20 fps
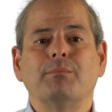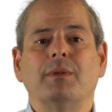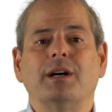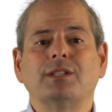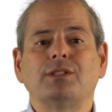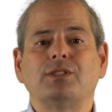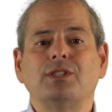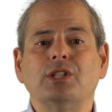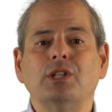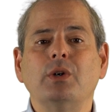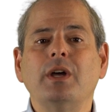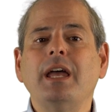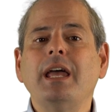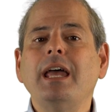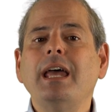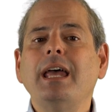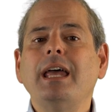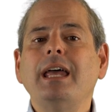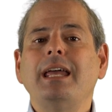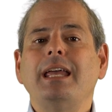must do
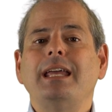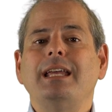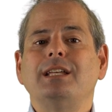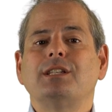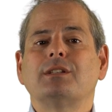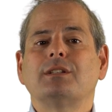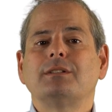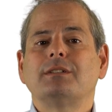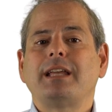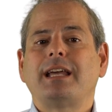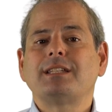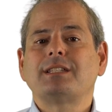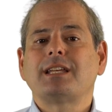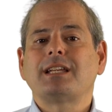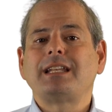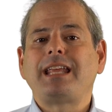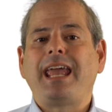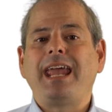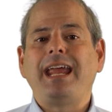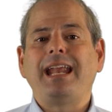is
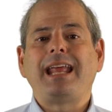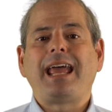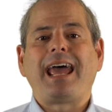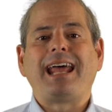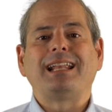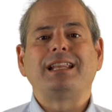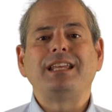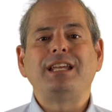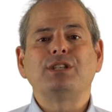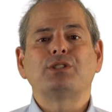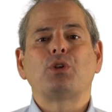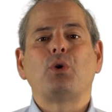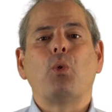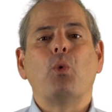designate at least